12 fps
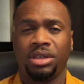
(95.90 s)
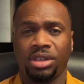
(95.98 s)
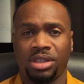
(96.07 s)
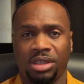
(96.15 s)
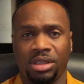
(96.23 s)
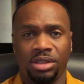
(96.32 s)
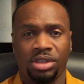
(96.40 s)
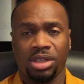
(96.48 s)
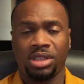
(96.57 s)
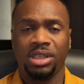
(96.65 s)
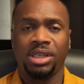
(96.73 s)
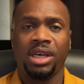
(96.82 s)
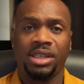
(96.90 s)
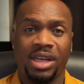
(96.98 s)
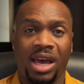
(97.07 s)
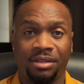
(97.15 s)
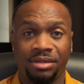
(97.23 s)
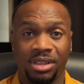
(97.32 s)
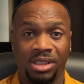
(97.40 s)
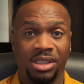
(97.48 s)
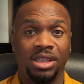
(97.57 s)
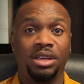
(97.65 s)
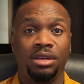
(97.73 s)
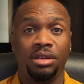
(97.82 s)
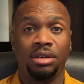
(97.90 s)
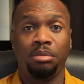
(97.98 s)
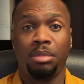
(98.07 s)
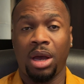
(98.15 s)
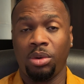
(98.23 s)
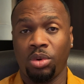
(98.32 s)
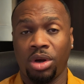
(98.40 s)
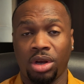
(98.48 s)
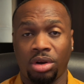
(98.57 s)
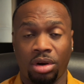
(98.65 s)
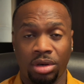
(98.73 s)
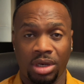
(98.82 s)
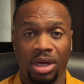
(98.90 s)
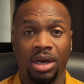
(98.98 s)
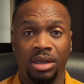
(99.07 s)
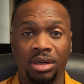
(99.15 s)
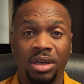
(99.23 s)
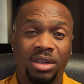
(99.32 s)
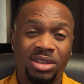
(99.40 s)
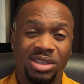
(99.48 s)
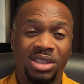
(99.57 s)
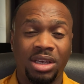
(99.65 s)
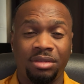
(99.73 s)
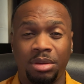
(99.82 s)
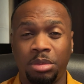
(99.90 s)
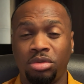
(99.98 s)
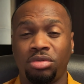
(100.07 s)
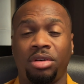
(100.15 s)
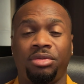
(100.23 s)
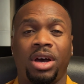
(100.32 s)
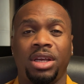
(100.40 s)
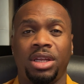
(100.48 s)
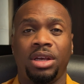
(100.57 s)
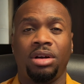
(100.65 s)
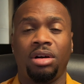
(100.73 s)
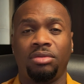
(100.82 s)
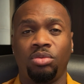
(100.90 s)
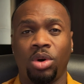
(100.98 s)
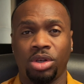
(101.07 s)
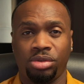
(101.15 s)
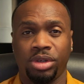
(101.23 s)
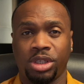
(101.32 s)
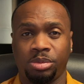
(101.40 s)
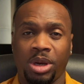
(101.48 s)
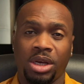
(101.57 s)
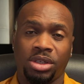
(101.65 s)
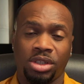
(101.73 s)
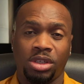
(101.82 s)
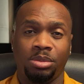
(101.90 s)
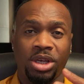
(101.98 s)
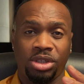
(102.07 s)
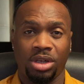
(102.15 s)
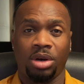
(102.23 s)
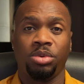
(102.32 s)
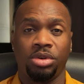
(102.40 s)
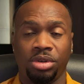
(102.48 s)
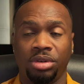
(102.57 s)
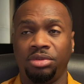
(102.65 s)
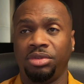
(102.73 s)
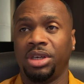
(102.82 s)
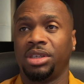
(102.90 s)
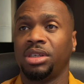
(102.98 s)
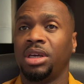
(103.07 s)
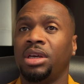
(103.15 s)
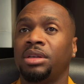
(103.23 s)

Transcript: just in case they haven't seen my work online, just to give them a rough idea of what to expect, just to make sure that we're a good fit.